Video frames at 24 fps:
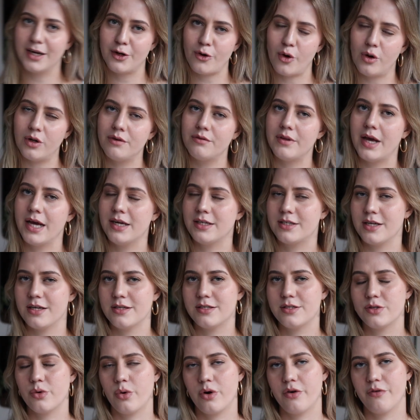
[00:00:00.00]
all of that
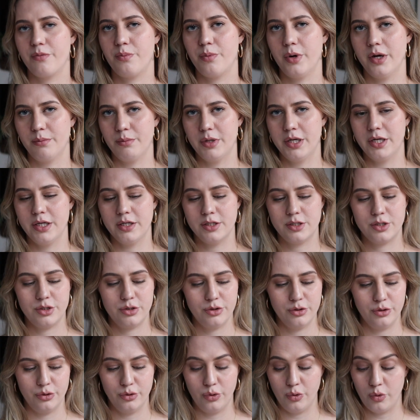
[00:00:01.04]
does sort of bring me
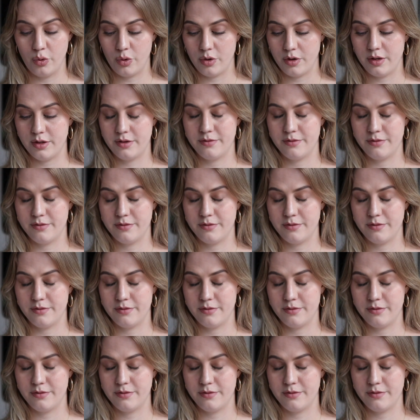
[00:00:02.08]
to